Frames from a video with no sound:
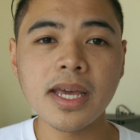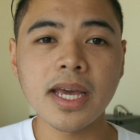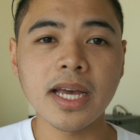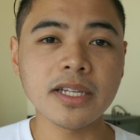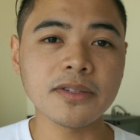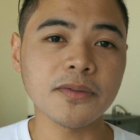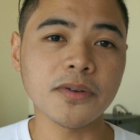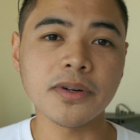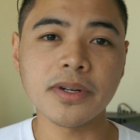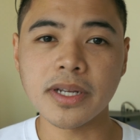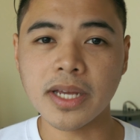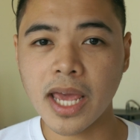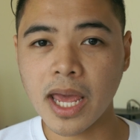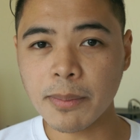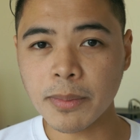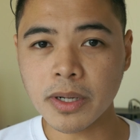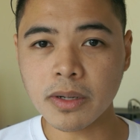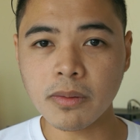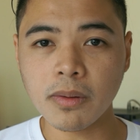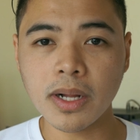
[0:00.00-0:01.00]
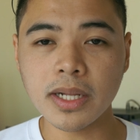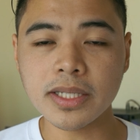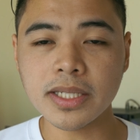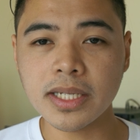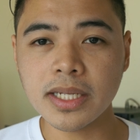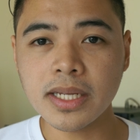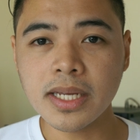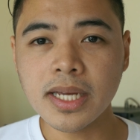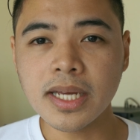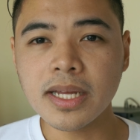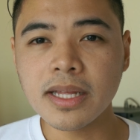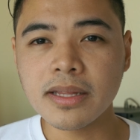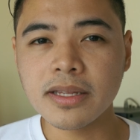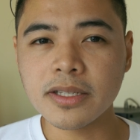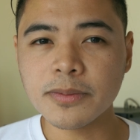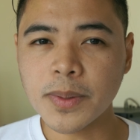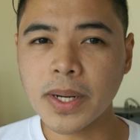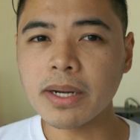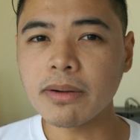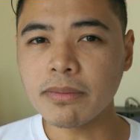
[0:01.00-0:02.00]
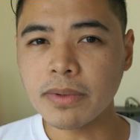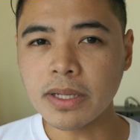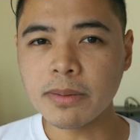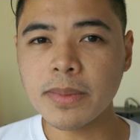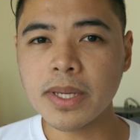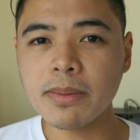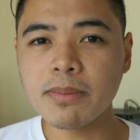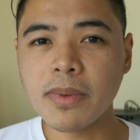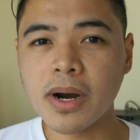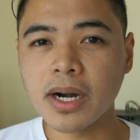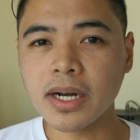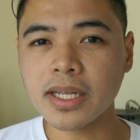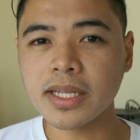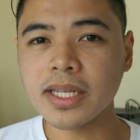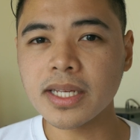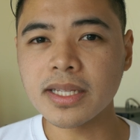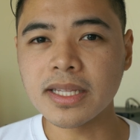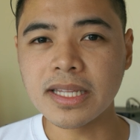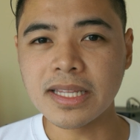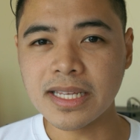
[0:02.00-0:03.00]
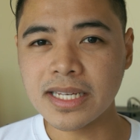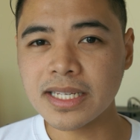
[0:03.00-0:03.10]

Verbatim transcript: As for the camera quality, despite Realme marketing